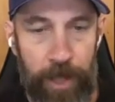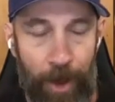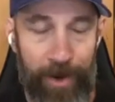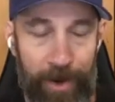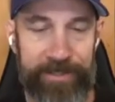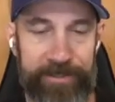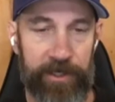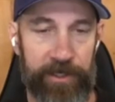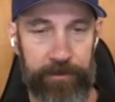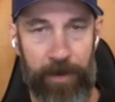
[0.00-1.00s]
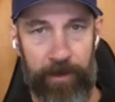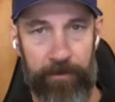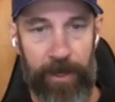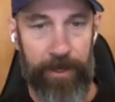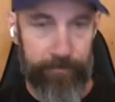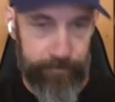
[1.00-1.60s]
ask Ninja Mike that.